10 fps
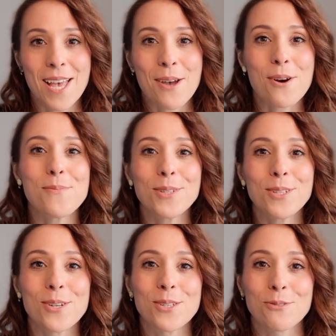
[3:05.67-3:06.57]
Common
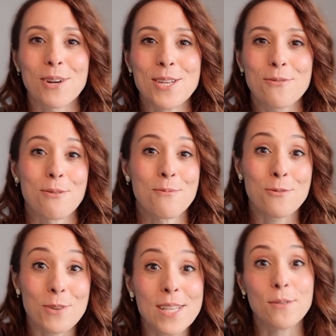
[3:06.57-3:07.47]
colors range from
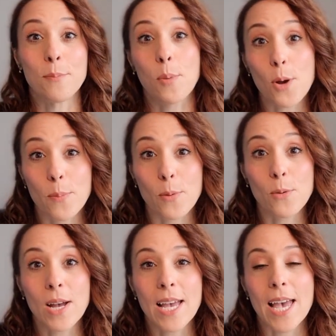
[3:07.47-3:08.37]
green to
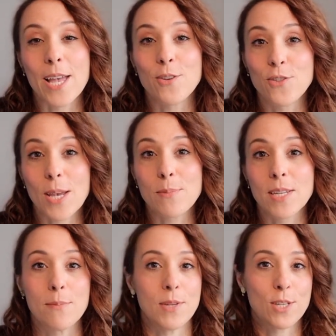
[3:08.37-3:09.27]
purple, and shapes
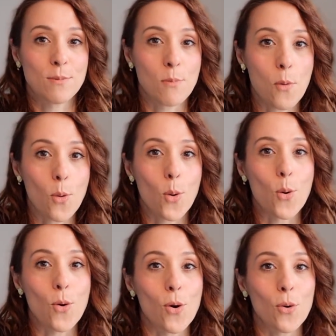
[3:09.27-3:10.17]
can be small,
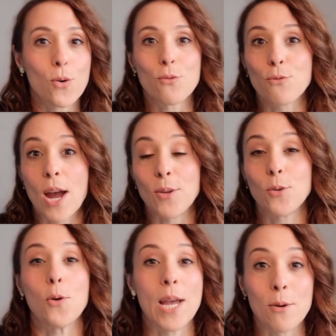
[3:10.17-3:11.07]
long, round,
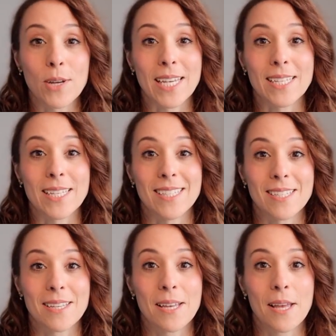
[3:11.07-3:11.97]
or elongated.
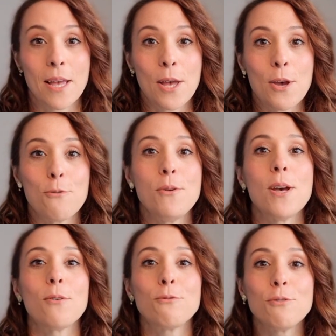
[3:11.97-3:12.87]
We
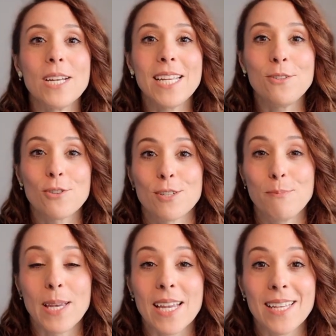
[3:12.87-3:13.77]
are really
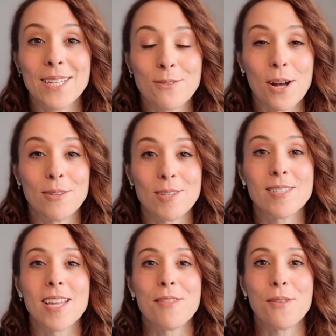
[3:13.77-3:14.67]
just beginning to
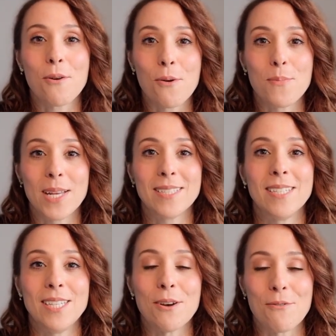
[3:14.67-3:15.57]
understand the
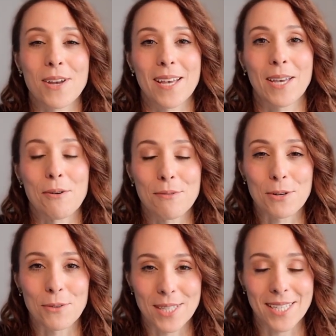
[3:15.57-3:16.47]
complexity of cacao
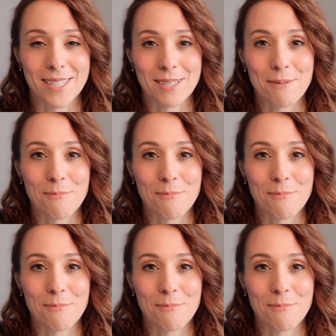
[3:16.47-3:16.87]
varieties.